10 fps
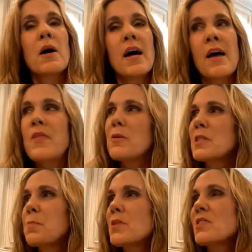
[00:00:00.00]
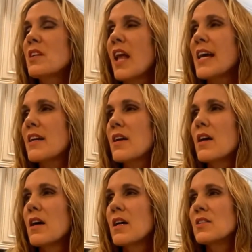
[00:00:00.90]
And they're supposed to, like,
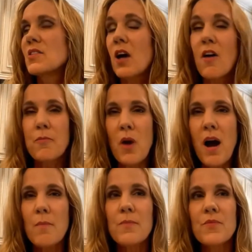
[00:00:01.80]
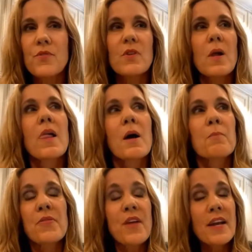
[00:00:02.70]
solve problems.
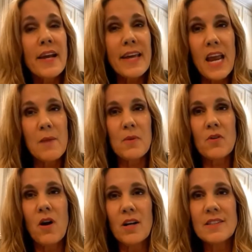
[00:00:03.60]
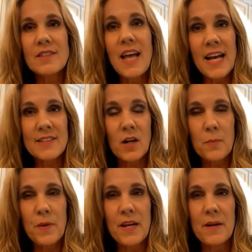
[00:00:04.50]
But then I came across
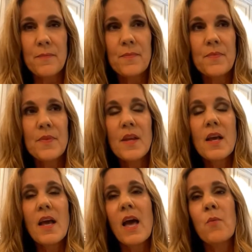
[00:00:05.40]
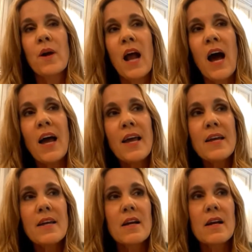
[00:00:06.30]
XRP. And when
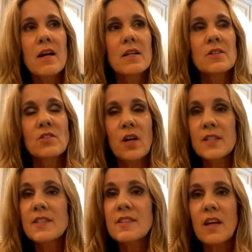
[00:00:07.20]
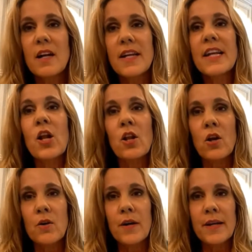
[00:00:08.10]
I started studying and
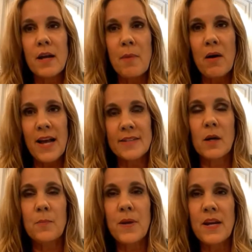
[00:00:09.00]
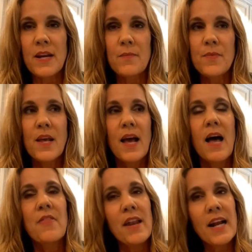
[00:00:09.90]
learning about XRP,
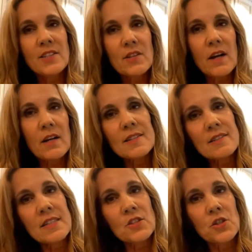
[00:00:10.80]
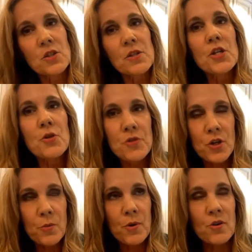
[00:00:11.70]
and then I started listening to the
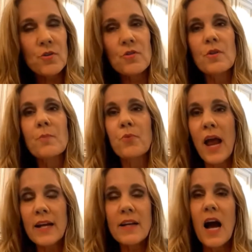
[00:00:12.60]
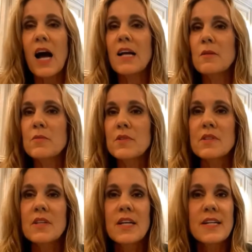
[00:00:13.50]
YouTubers, Brad
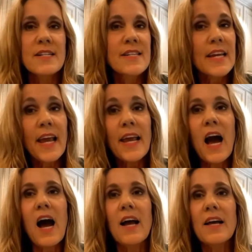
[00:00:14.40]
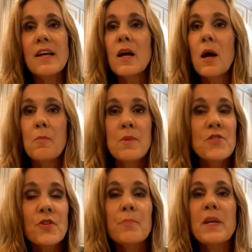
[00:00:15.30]
Kimes, DAI,
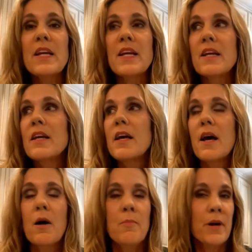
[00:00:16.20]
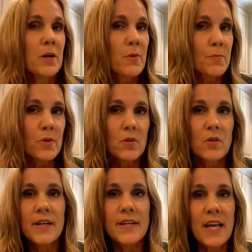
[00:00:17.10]
Mr. B, Bearable
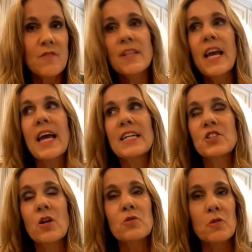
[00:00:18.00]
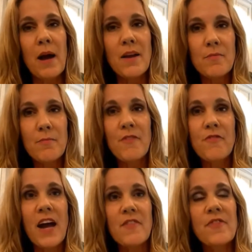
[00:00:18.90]
Bull, and Kevin Cage. Those are my
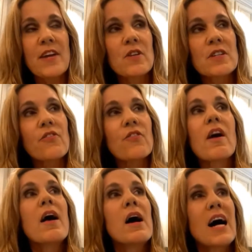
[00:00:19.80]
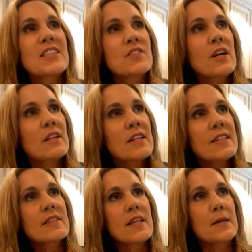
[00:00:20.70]
five favorites. I started
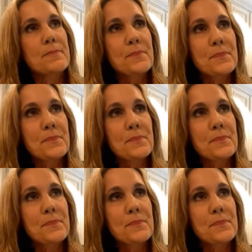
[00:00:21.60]
listening to them.